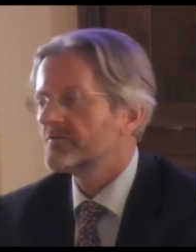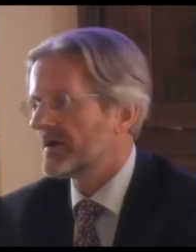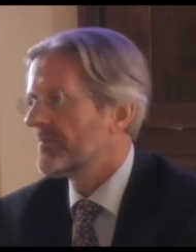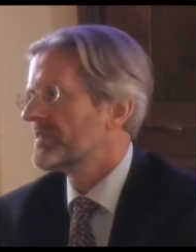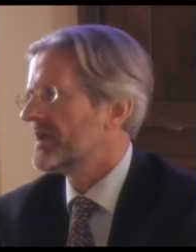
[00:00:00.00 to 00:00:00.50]

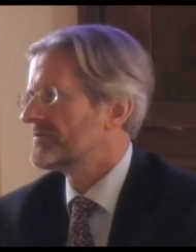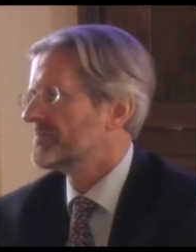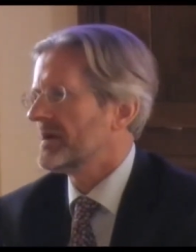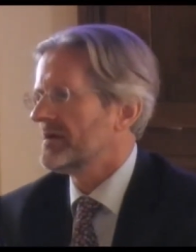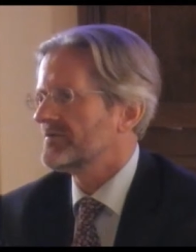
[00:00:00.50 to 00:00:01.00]
Some
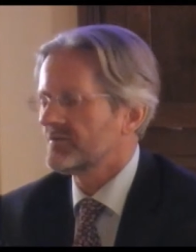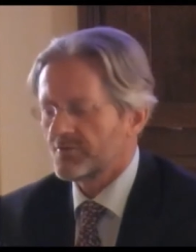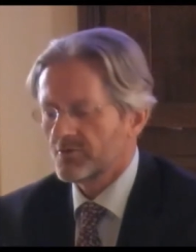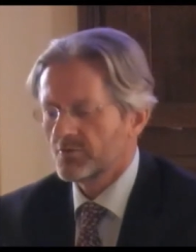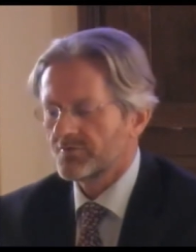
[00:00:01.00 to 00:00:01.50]

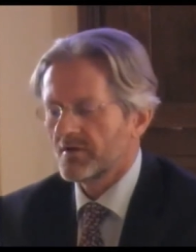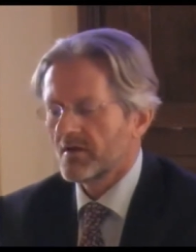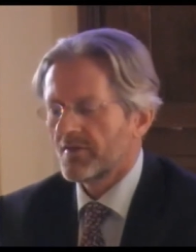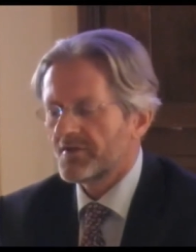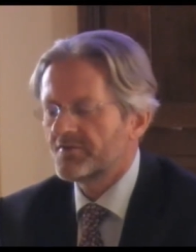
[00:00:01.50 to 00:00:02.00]
databases
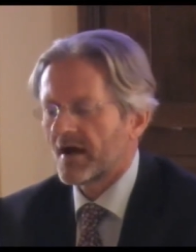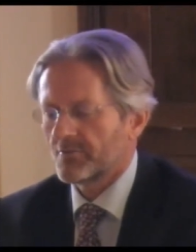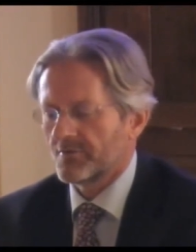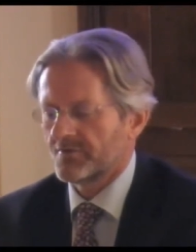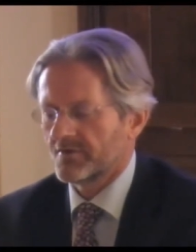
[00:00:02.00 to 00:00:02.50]
use
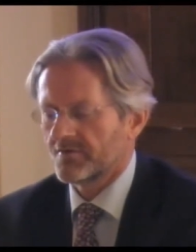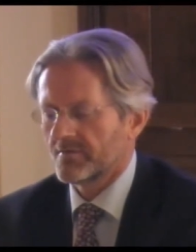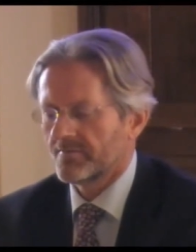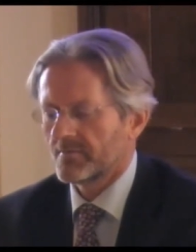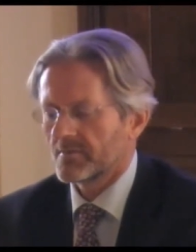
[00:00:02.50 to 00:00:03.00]
thesauruses,
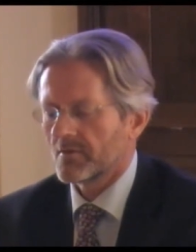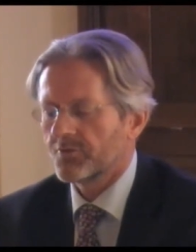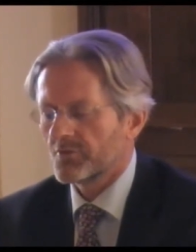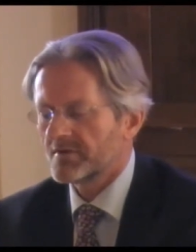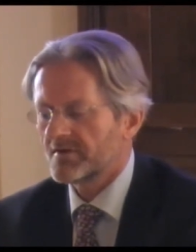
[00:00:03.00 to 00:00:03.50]

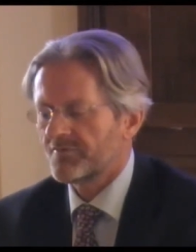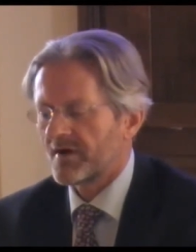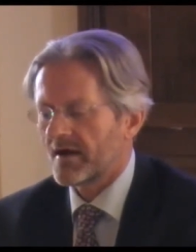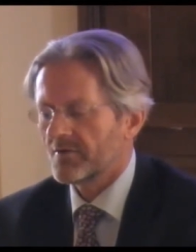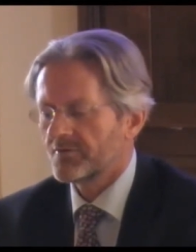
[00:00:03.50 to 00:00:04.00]
authority
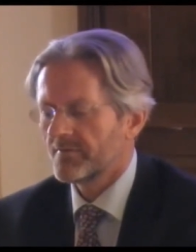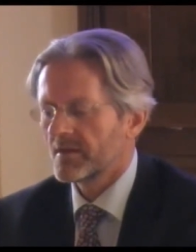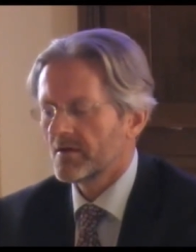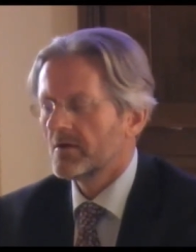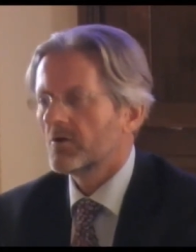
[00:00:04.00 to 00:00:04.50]
files,
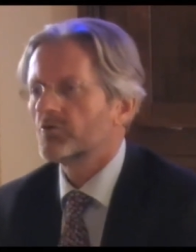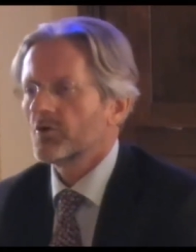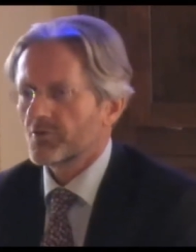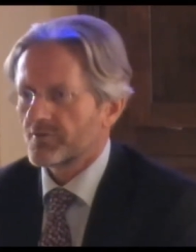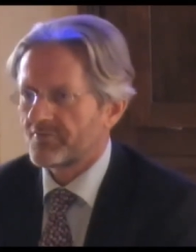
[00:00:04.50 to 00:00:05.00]

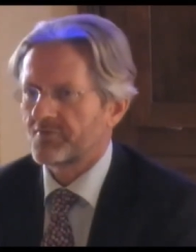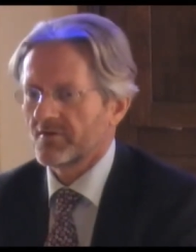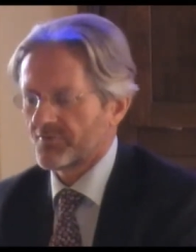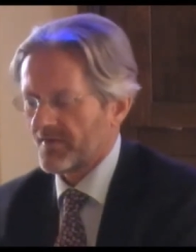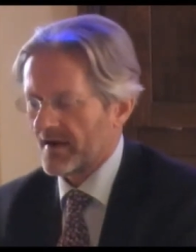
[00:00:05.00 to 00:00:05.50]
or other
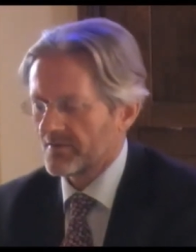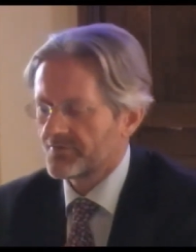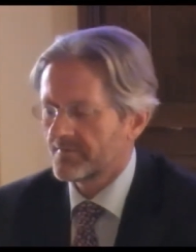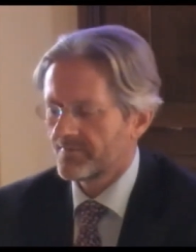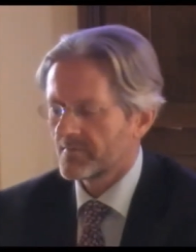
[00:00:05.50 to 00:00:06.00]
reference
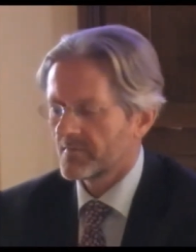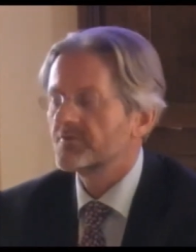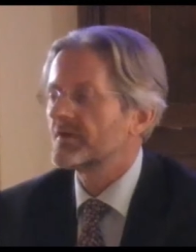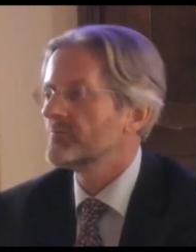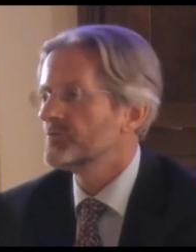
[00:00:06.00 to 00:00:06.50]
files.
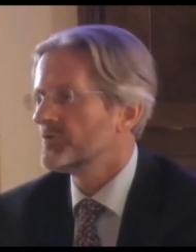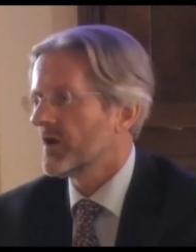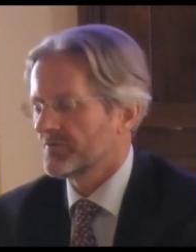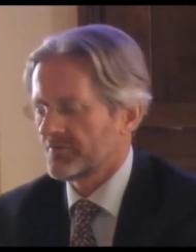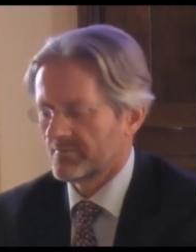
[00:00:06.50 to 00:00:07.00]
Some do
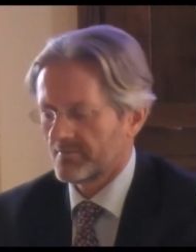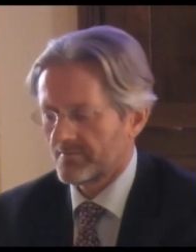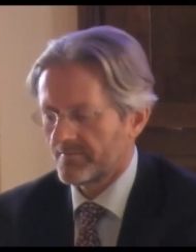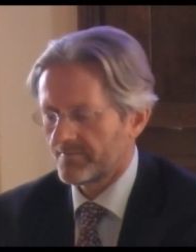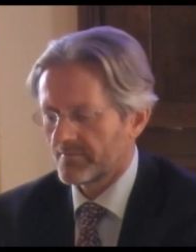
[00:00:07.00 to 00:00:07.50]
not.
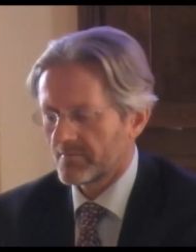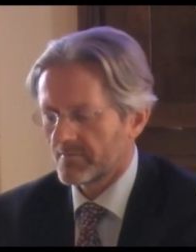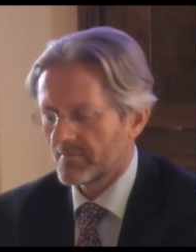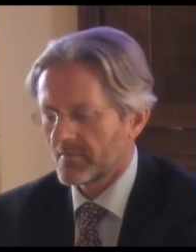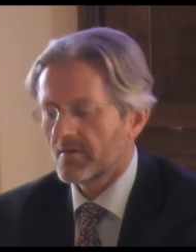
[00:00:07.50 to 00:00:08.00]

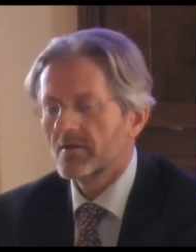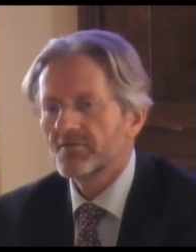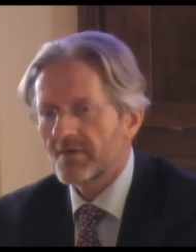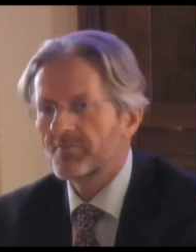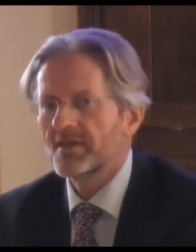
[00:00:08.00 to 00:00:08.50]

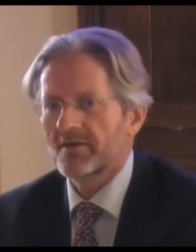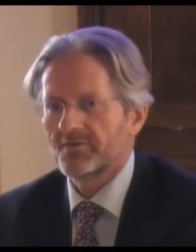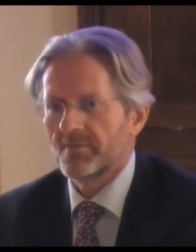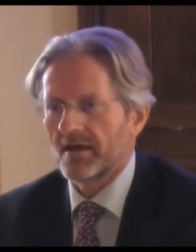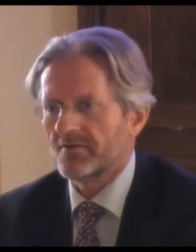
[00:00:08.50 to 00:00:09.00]
Some
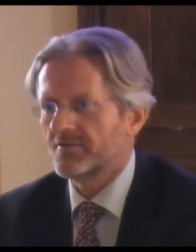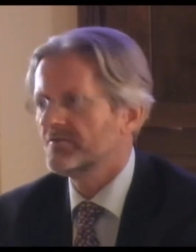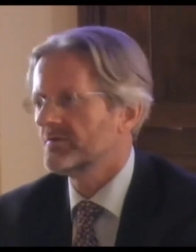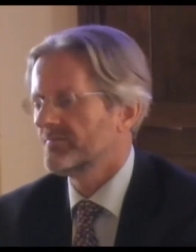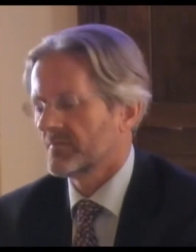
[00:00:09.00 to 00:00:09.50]

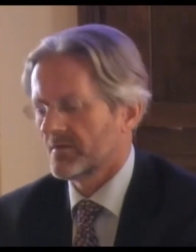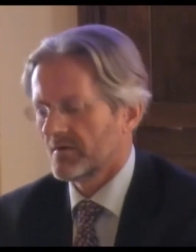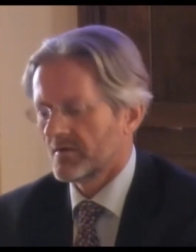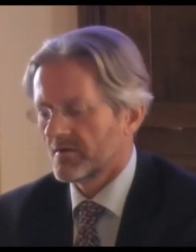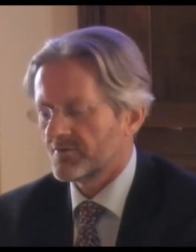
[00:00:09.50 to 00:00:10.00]
databases,
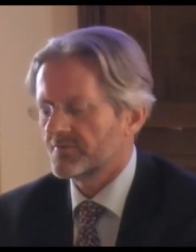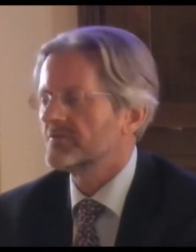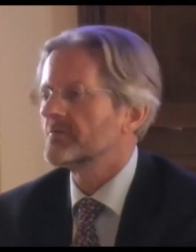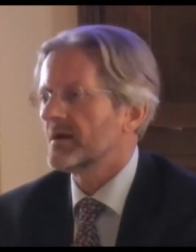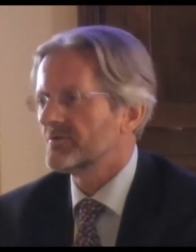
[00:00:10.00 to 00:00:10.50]
such
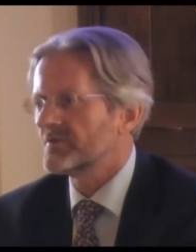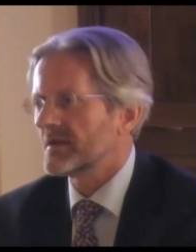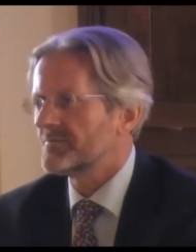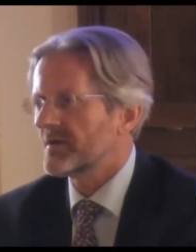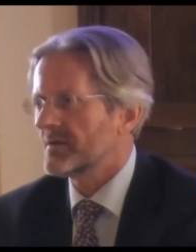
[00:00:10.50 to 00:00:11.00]
as
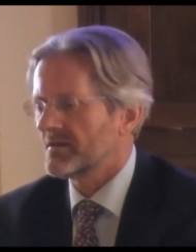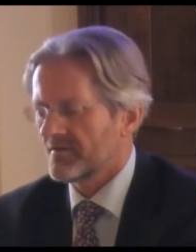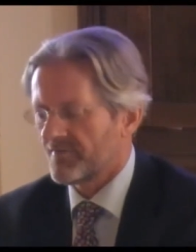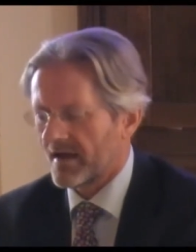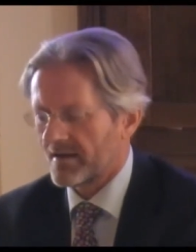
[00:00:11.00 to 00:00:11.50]
Manuscripta
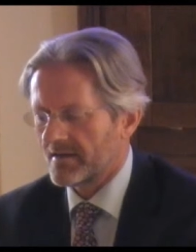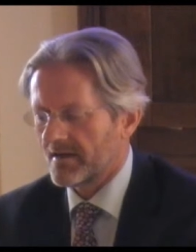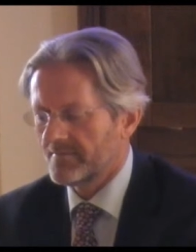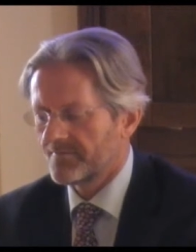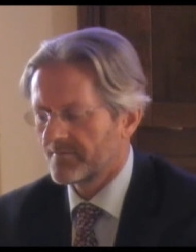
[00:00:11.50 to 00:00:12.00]

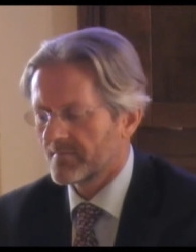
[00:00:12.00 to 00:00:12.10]
Mediaevalia,